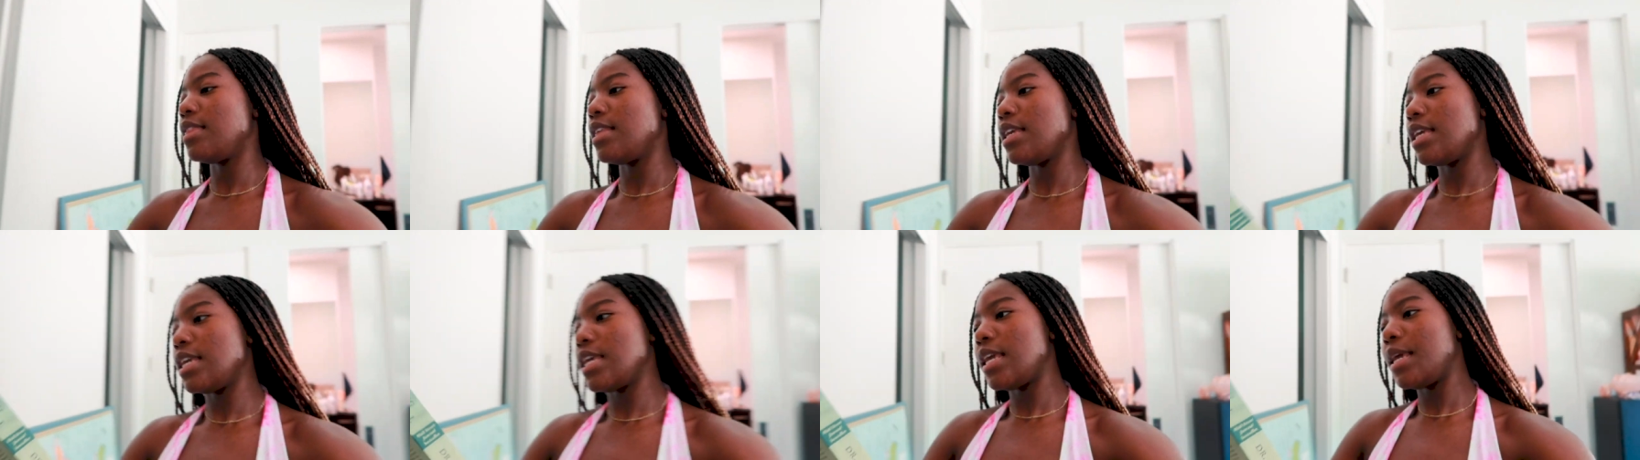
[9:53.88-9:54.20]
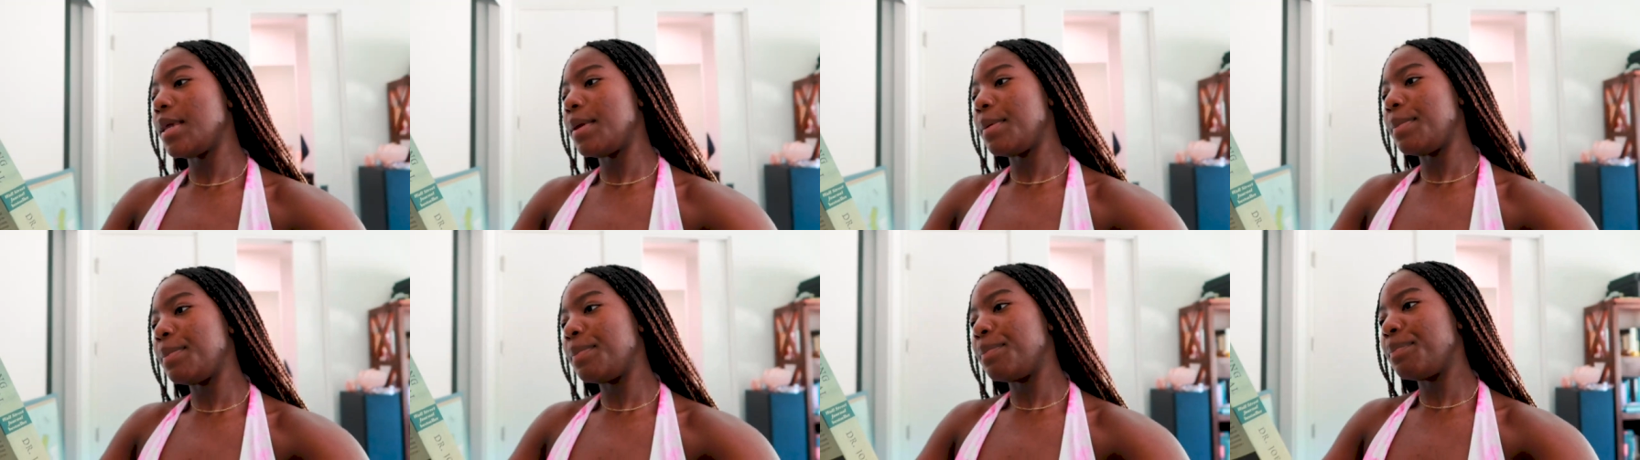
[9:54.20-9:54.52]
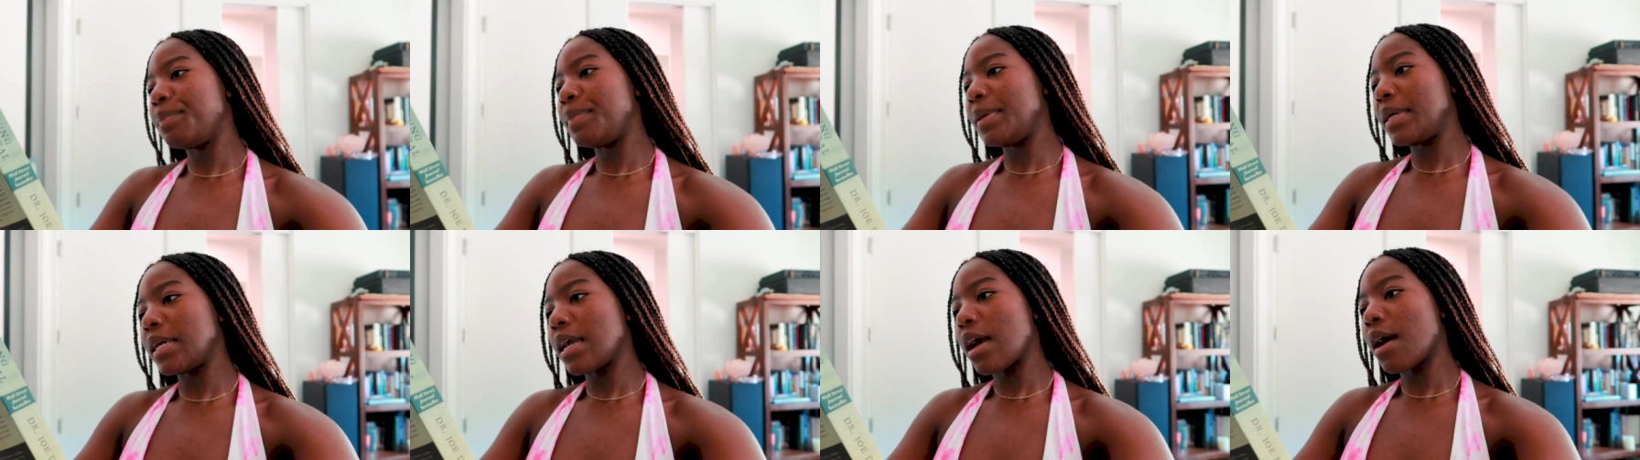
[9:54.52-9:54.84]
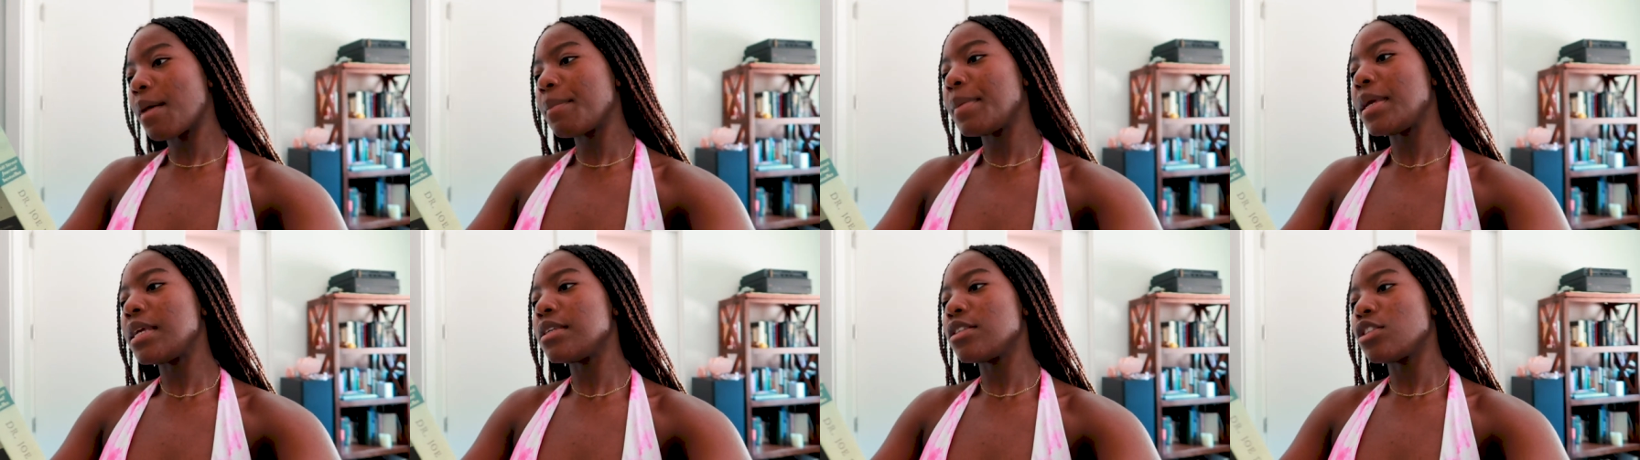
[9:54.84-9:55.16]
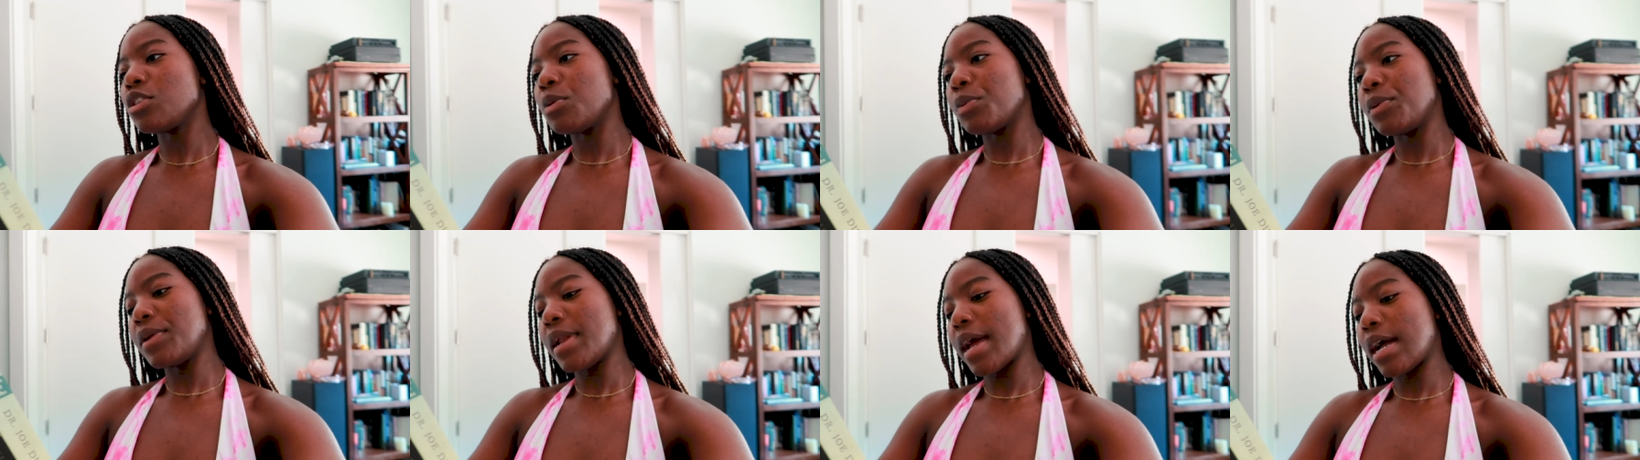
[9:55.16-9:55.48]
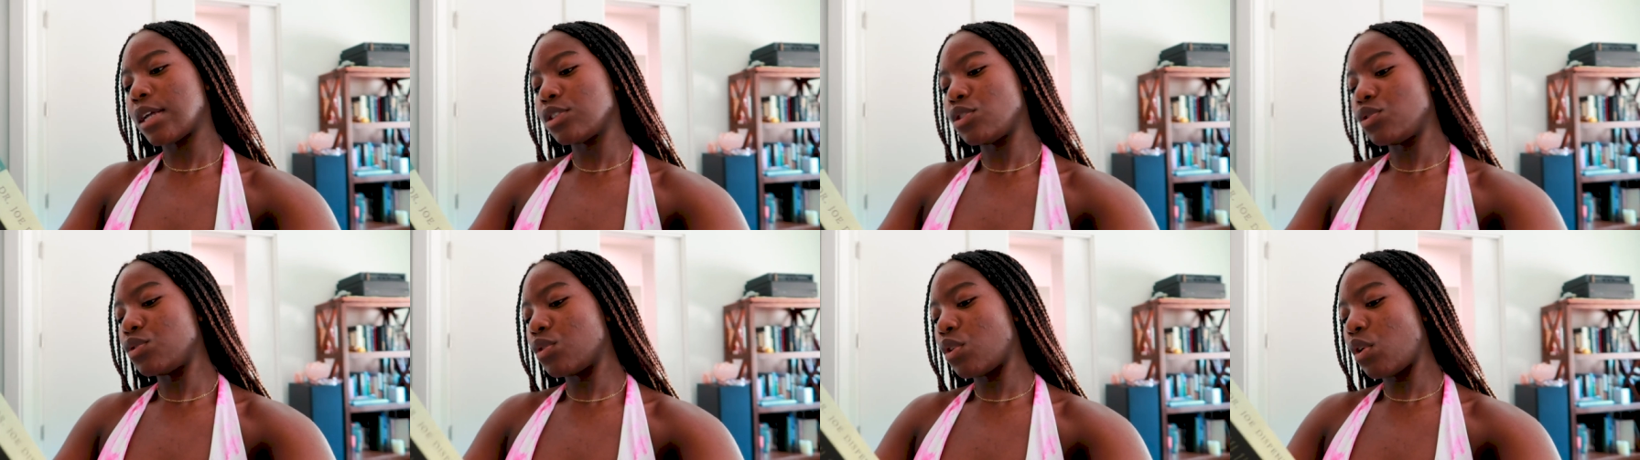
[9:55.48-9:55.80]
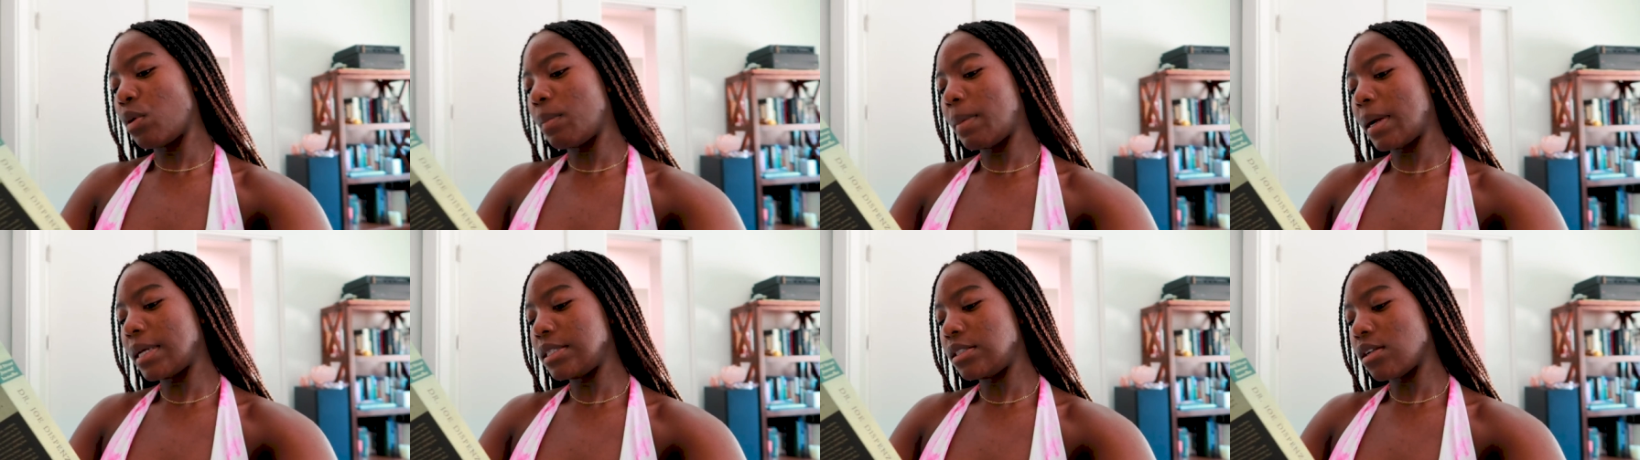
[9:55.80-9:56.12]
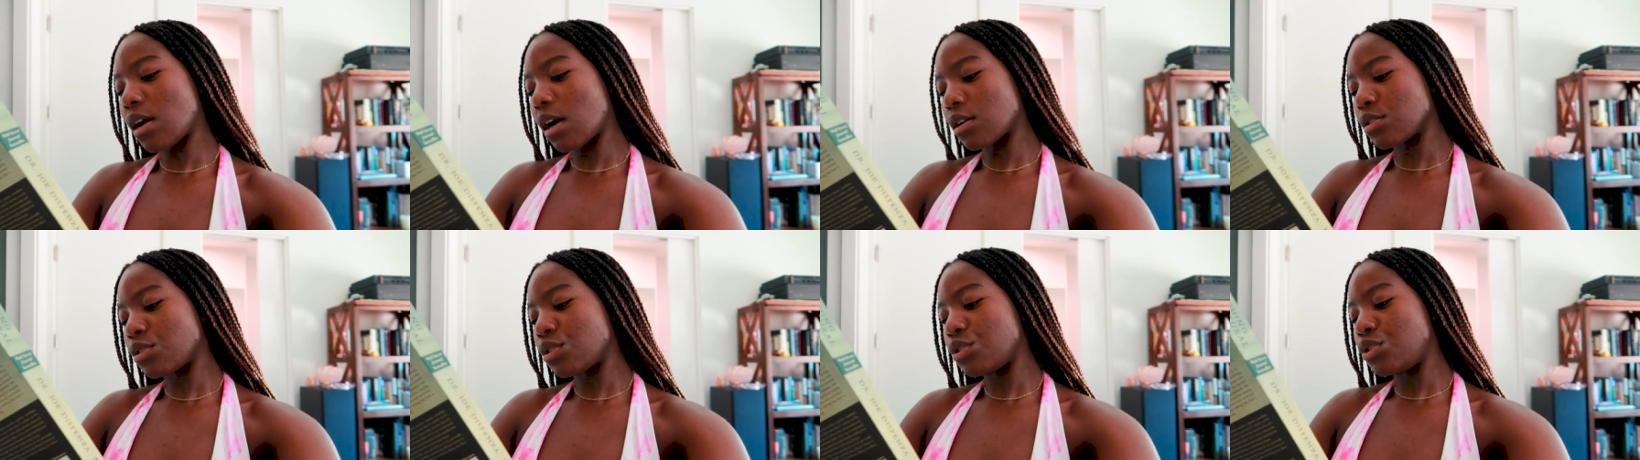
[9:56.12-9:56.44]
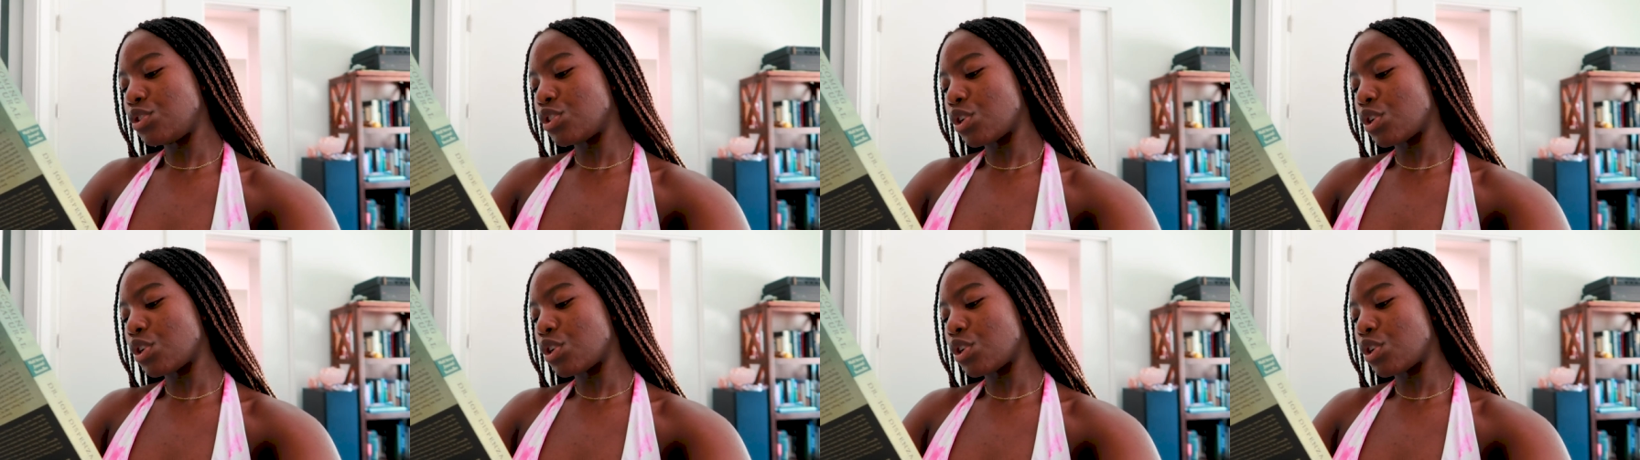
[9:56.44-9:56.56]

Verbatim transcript: the Becoming Supernatural by Dr.